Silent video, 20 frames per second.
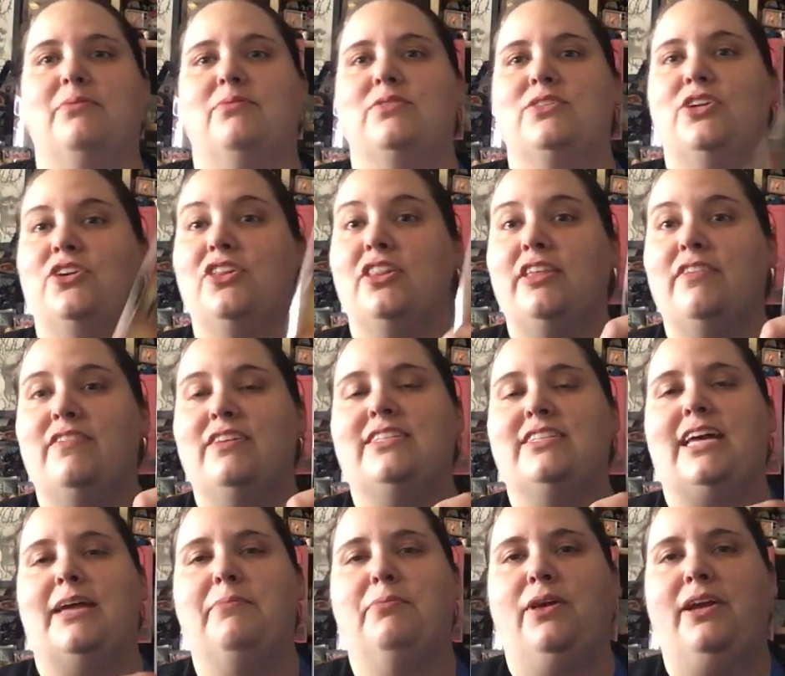Return to the Living
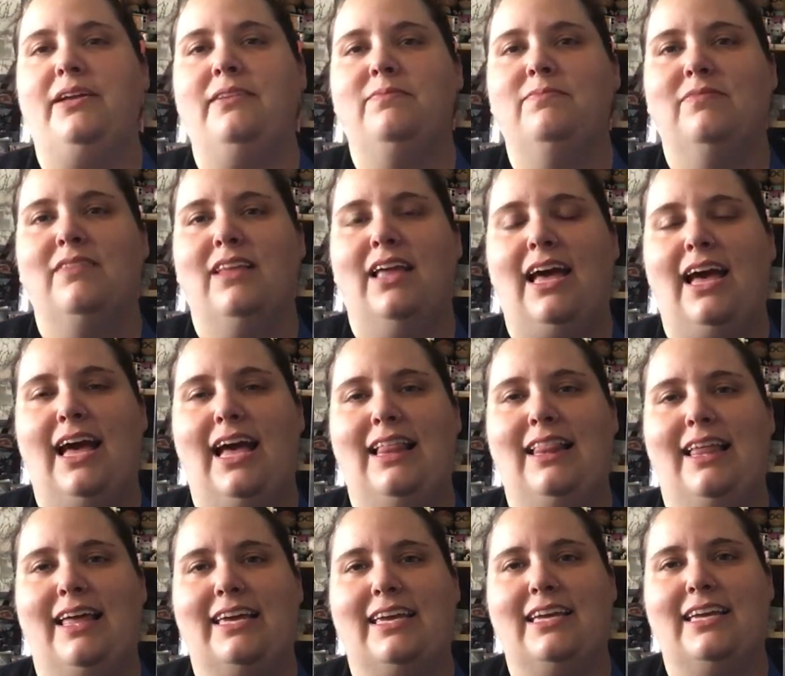Dead print. I
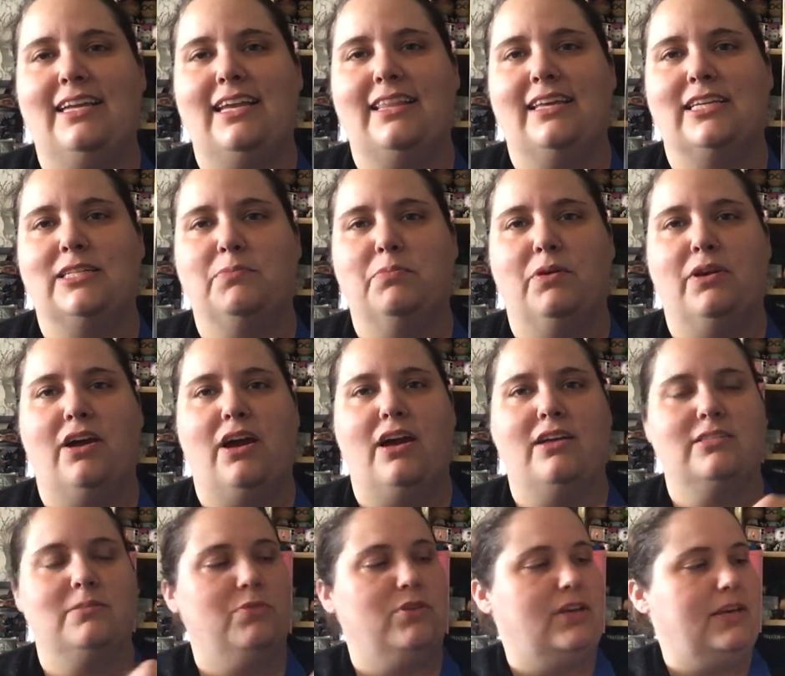like it. I think it's pretty
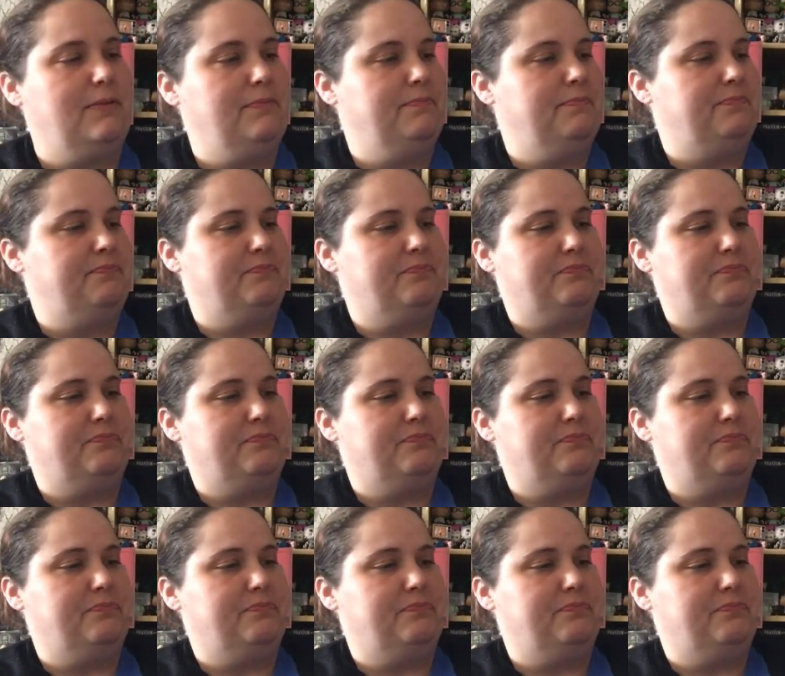awesome looking.